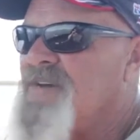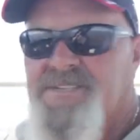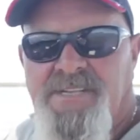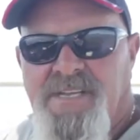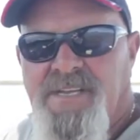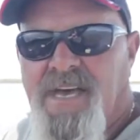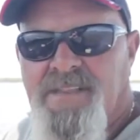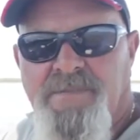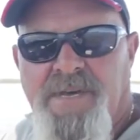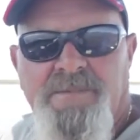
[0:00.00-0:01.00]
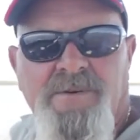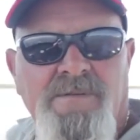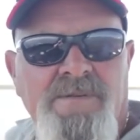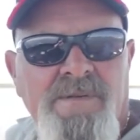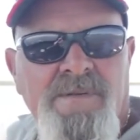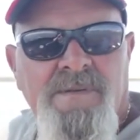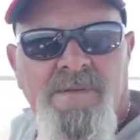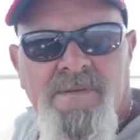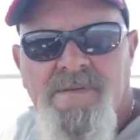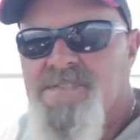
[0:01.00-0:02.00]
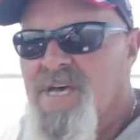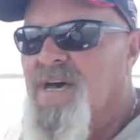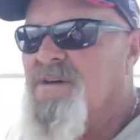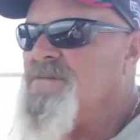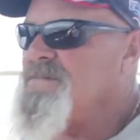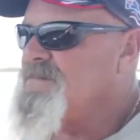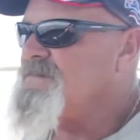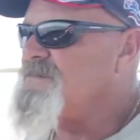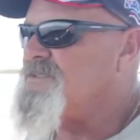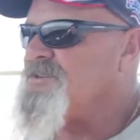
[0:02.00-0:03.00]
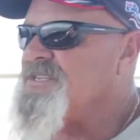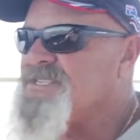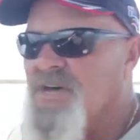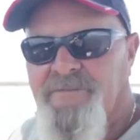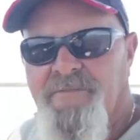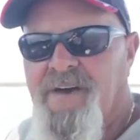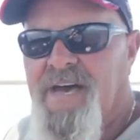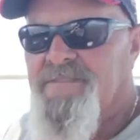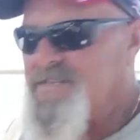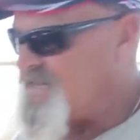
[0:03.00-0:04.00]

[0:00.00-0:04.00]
crashing into other people. So do yourself a favour,